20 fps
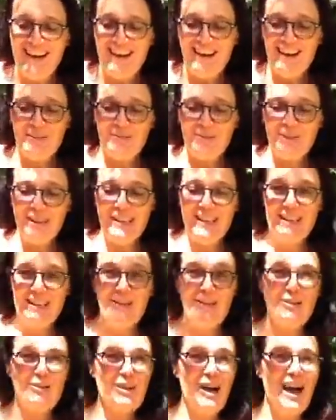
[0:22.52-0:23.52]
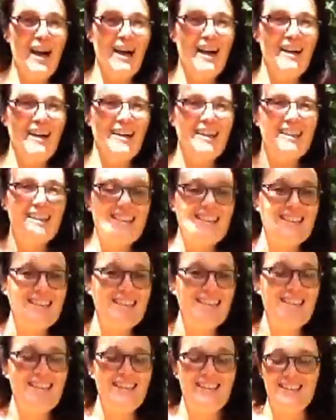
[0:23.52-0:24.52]
I'm really,
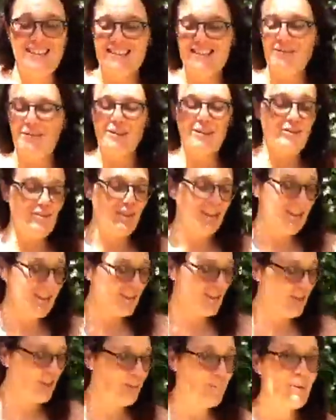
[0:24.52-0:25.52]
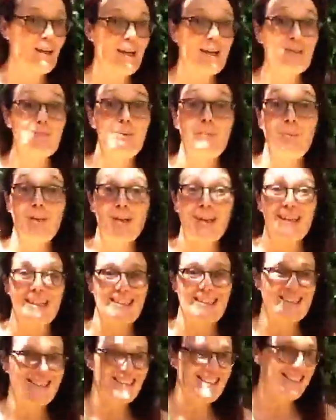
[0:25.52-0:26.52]
ah, uh, oh, I'm feeling so blessed. My pretty
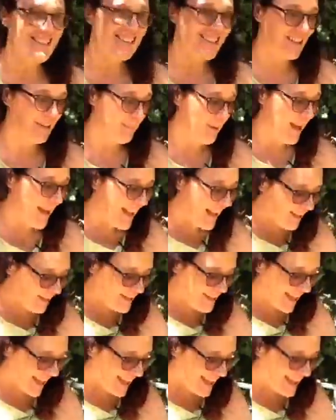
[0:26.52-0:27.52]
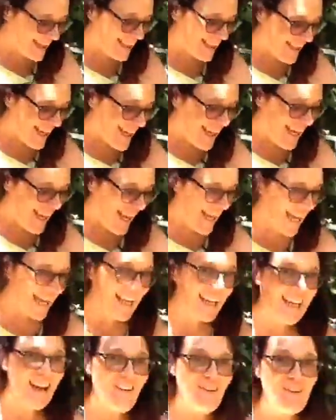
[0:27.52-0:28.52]
cat's just turned up. Hello, darling.
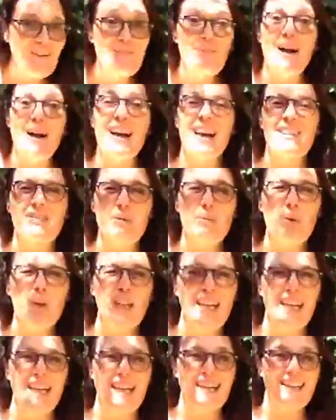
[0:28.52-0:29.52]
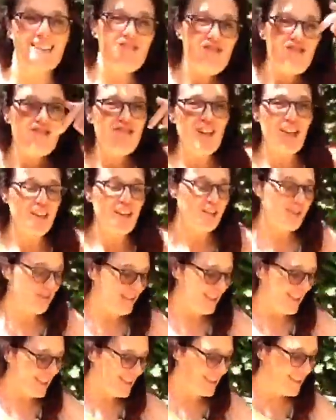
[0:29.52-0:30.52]
Hello. We might have a pretty cat run
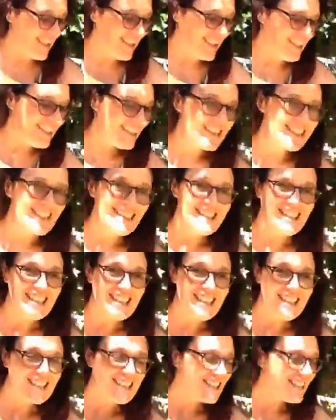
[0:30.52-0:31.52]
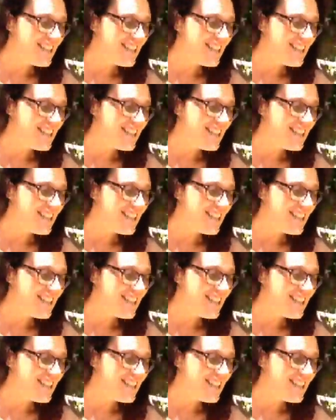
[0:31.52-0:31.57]
over into the. Uh,